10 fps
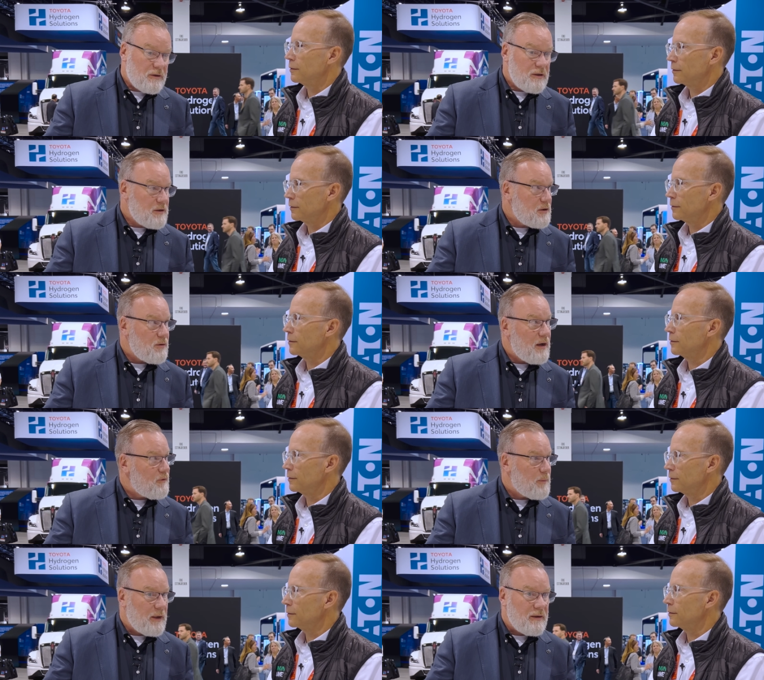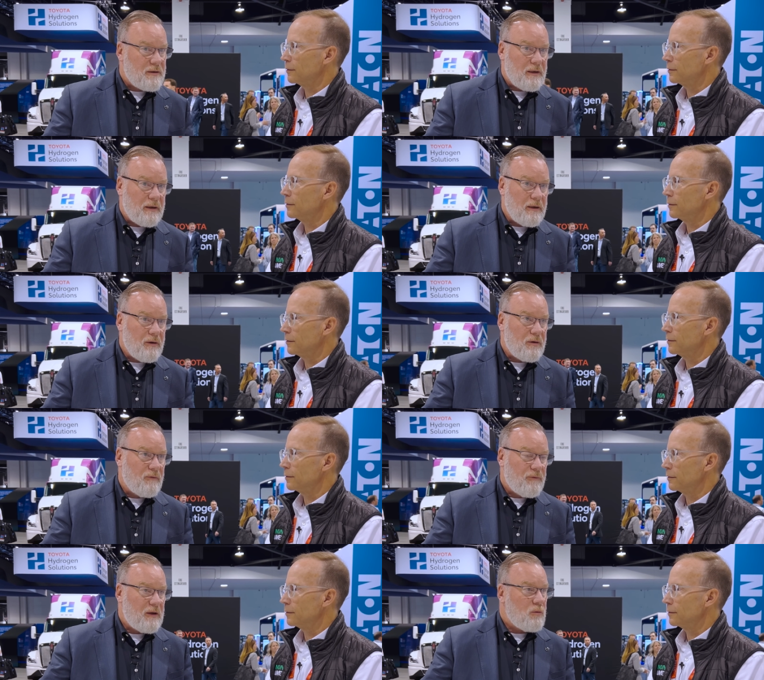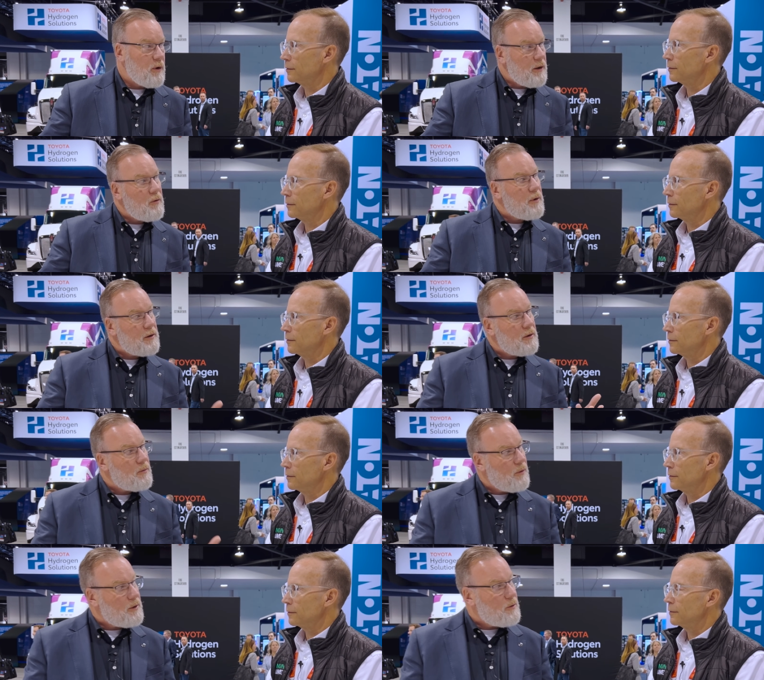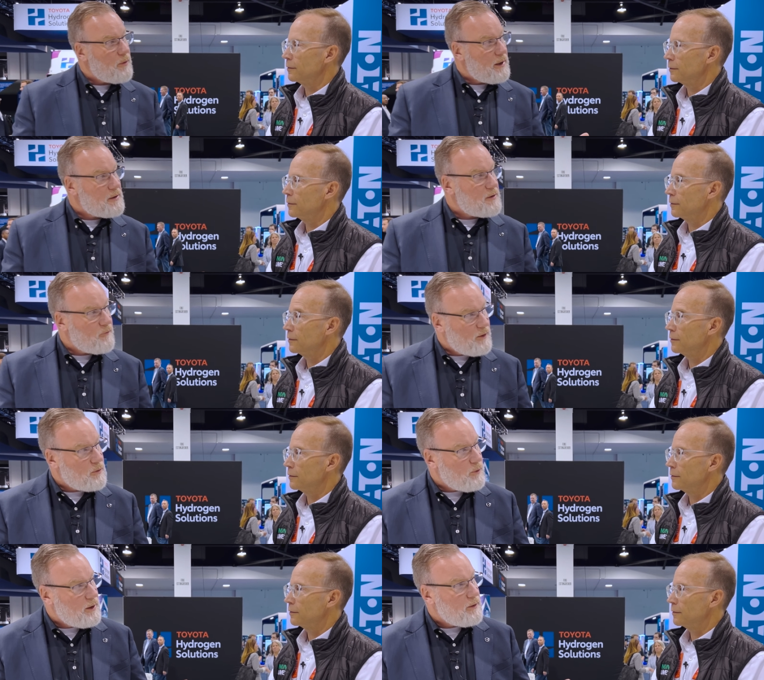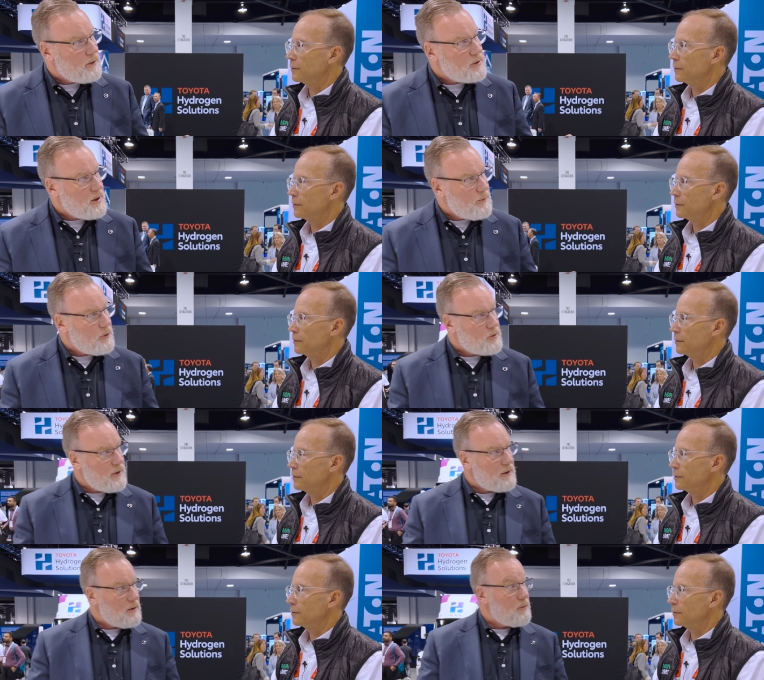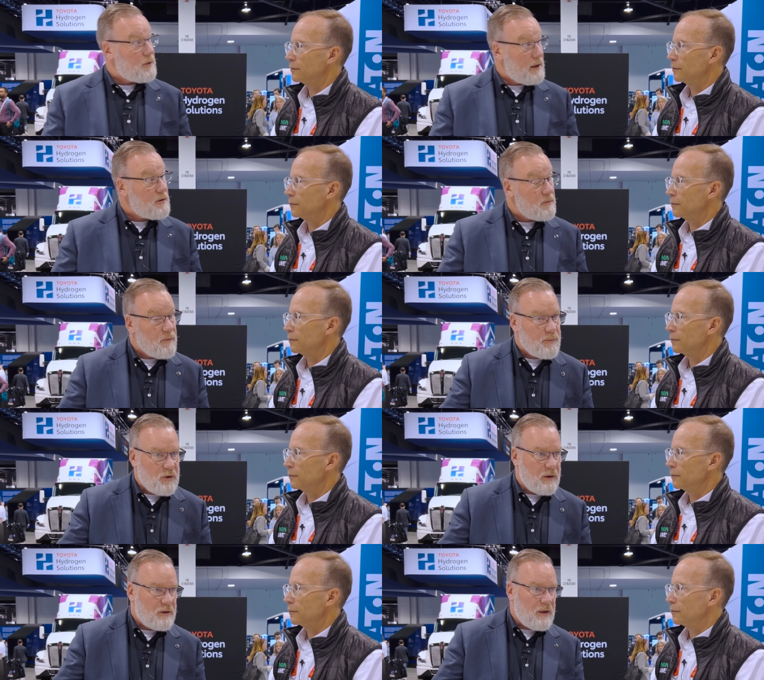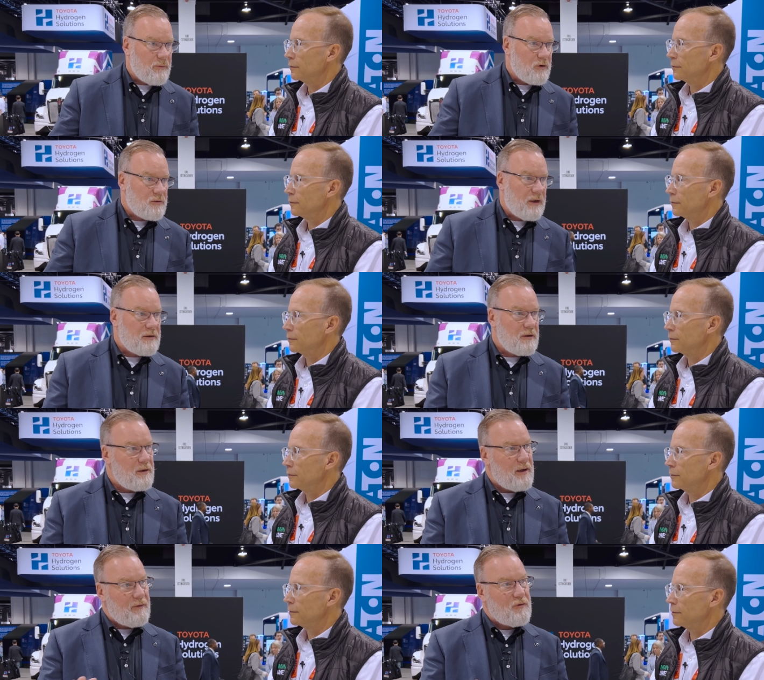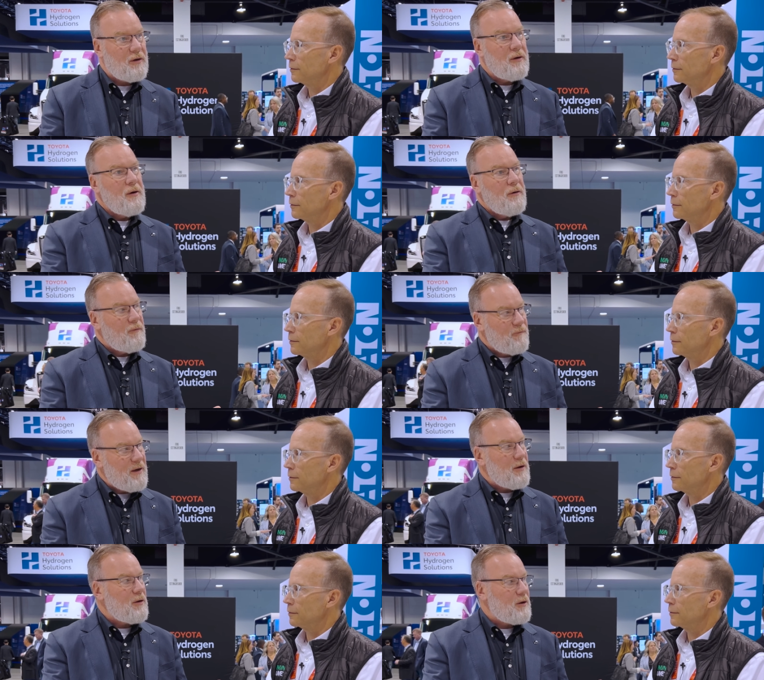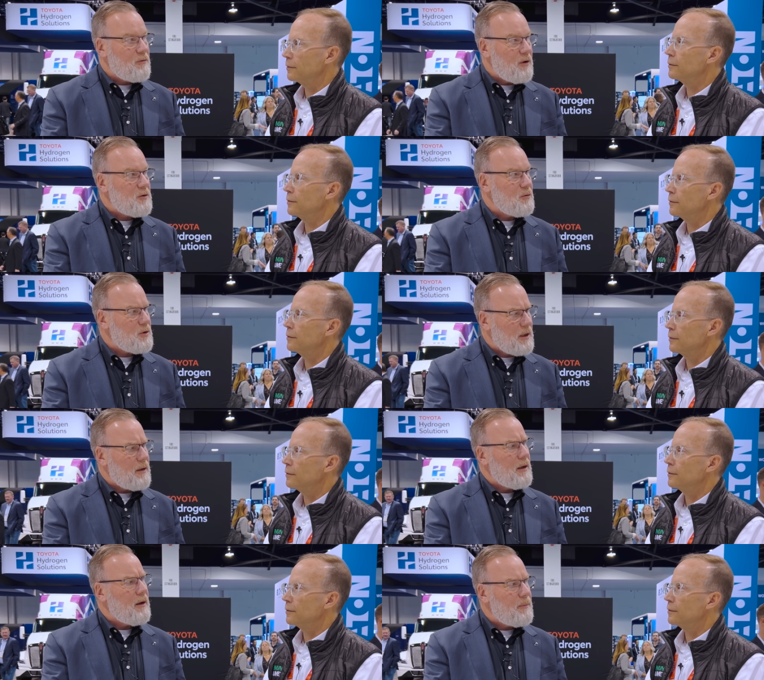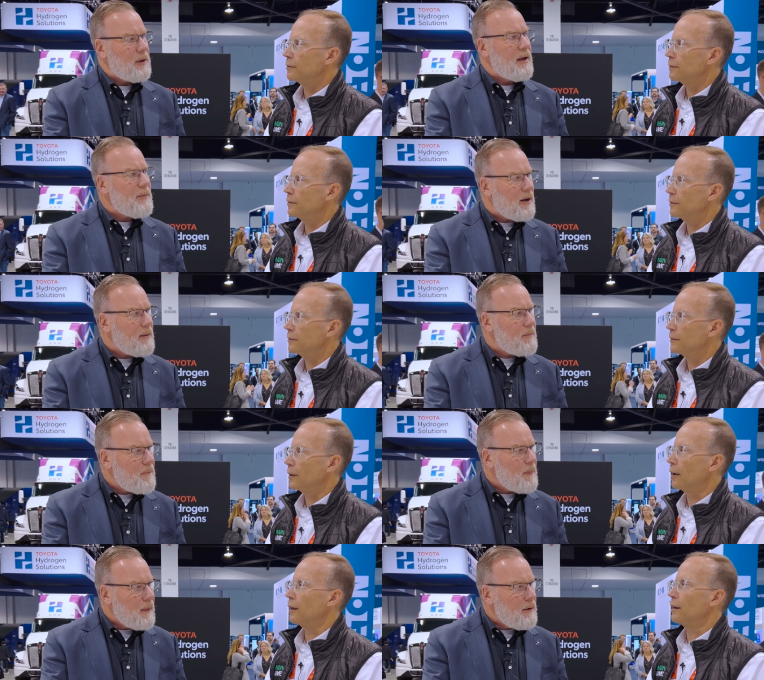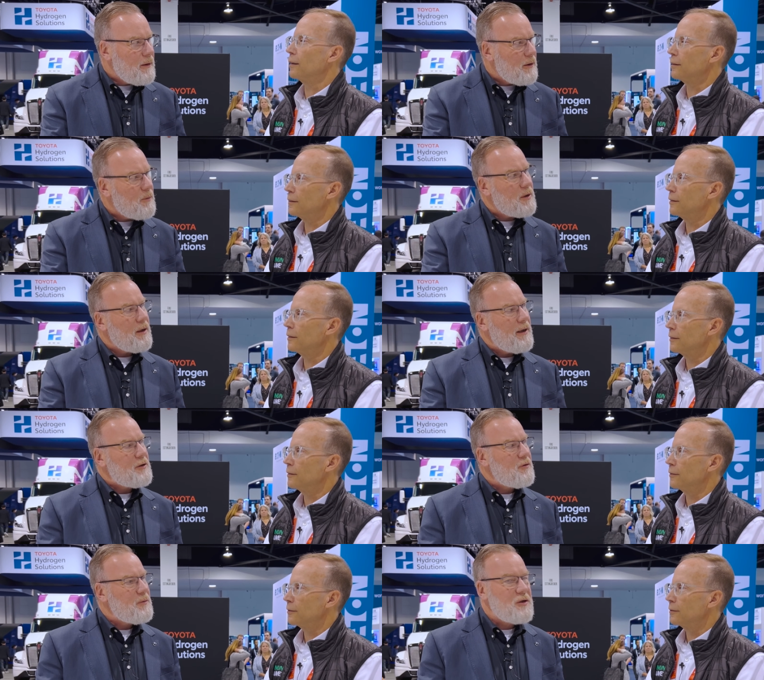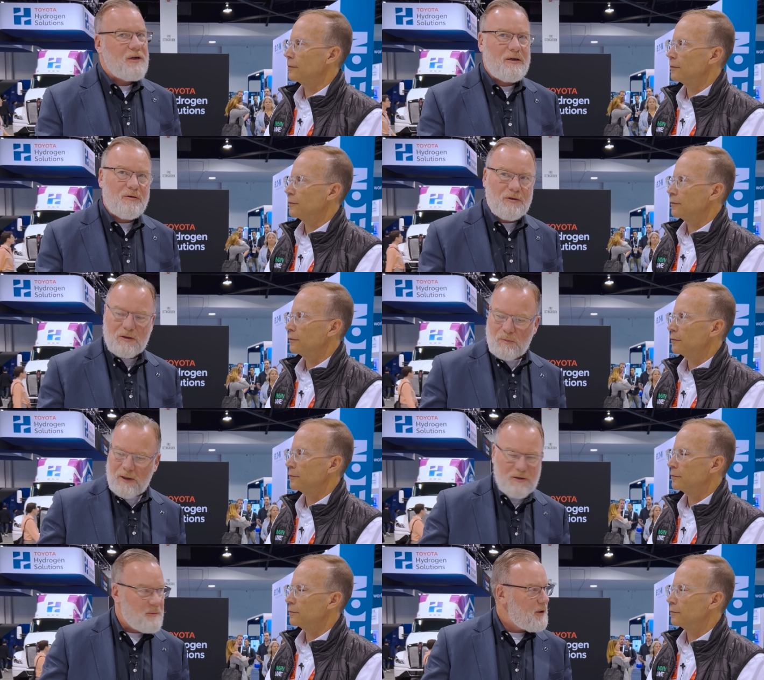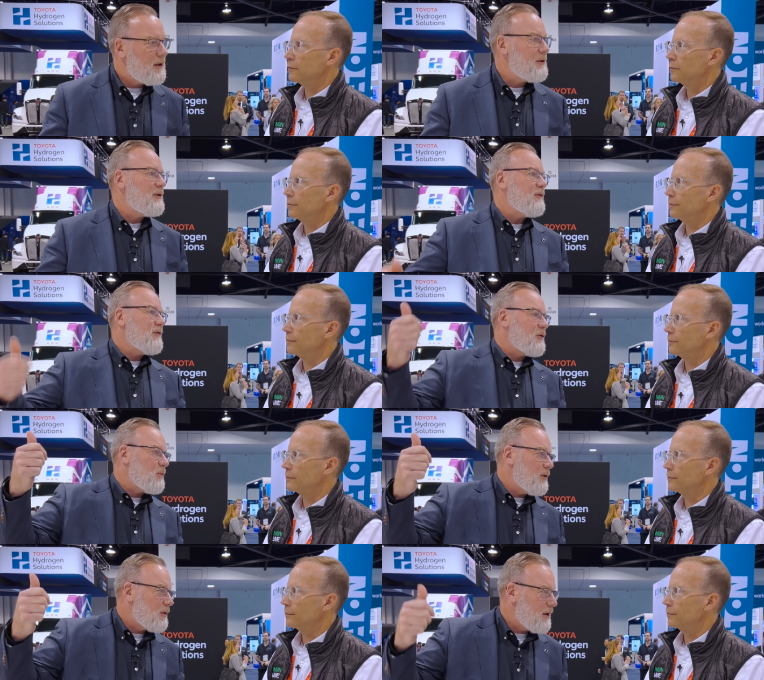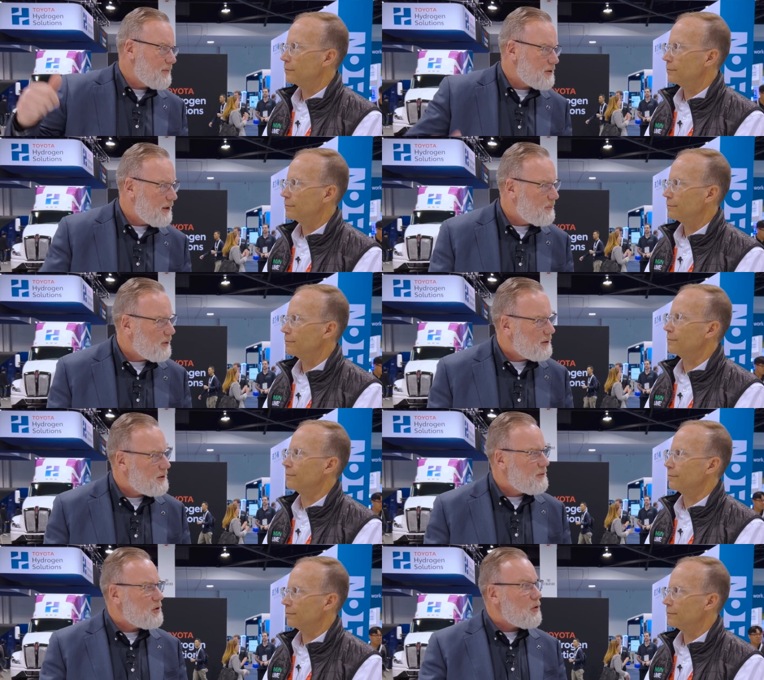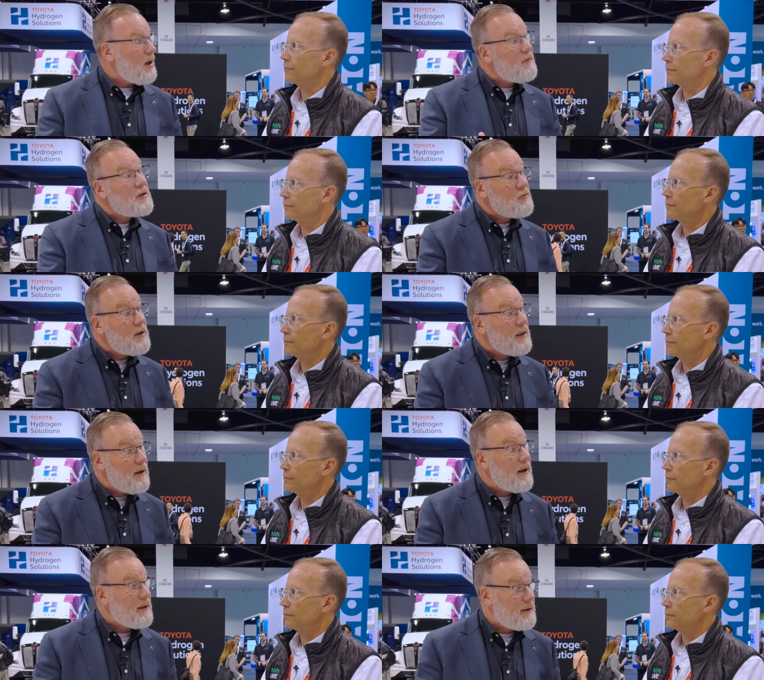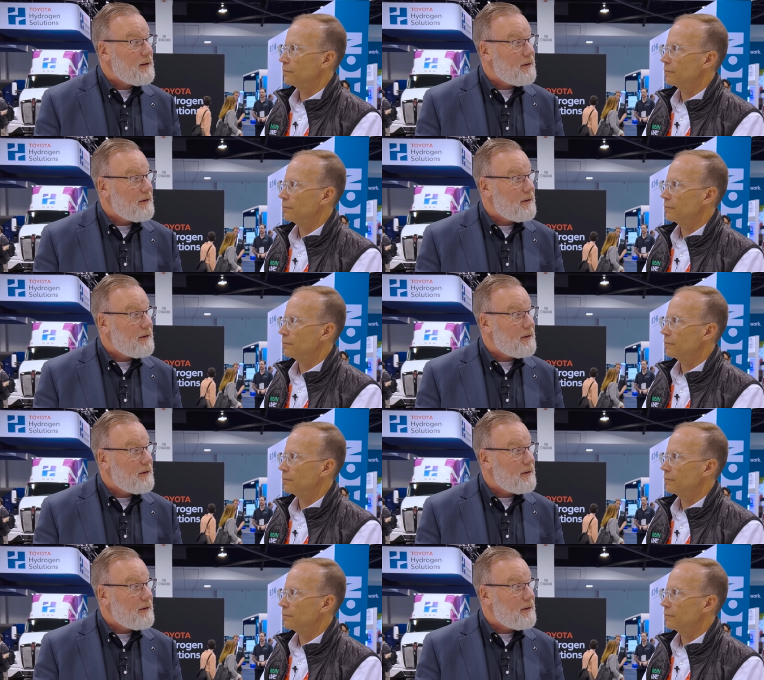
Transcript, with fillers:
Speaker 1: just the drivability, you know, the fifth wheel, when you raise the fifth wheel on the terminal tractor, diesel terminal tractor, you have to feather the throttle to get the RPM up. You know, with electric machine, you just press a button and the fifth wheel comes up. And so the drivers really like